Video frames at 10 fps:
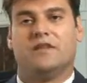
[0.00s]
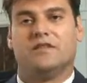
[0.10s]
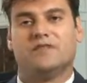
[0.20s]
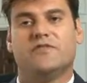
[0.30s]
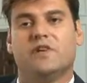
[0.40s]

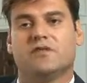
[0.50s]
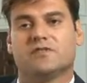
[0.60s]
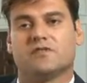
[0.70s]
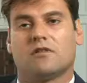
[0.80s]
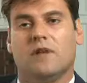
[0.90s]
This video
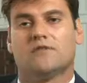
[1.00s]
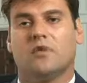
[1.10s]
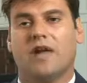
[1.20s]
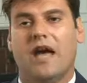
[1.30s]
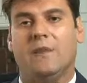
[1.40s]
describes
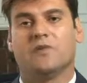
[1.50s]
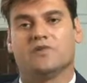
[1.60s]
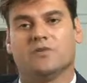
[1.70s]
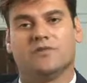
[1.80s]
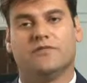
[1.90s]
what
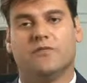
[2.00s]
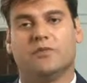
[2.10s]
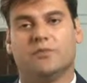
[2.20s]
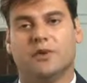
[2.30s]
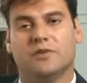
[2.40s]
happens when a
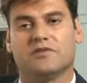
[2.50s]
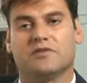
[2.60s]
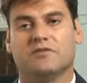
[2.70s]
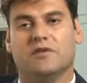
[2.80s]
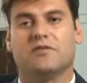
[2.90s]
foreign
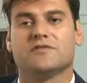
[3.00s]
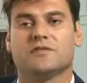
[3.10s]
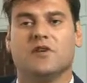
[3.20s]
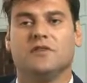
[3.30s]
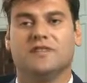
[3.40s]
person, also
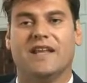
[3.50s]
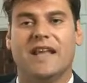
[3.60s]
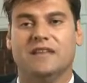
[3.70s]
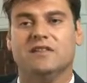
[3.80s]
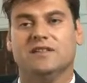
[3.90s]
called an
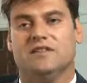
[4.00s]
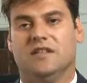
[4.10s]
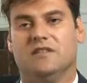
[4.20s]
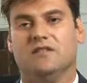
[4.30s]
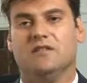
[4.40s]
alien
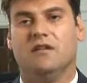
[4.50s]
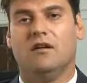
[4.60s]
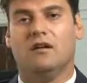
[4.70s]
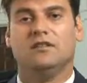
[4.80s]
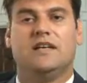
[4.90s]
in the
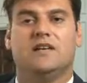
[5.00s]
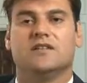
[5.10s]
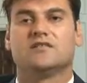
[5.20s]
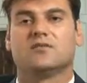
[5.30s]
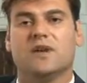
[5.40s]
law,
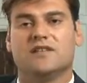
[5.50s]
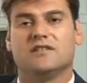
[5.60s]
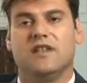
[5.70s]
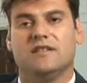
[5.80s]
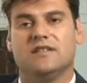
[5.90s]
is
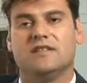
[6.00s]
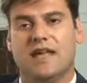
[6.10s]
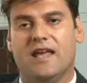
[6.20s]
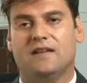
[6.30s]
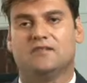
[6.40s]
arrested and
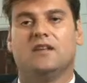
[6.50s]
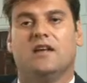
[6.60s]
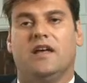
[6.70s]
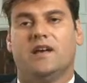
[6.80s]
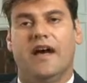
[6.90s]
detained,
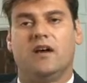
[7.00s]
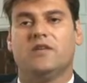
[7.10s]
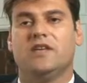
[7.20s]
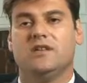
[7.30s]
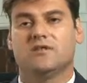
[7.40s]
and how
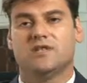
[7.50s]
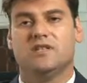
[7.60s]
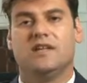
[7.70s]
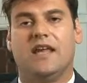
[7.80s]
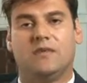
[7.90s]
he or
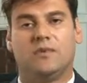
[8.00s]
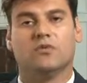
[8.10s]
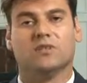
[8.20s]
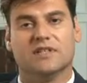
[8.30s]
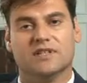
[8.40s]
she can be
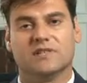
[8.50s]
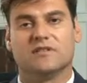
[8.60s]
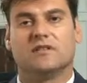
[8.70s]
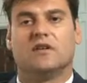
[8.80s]
released.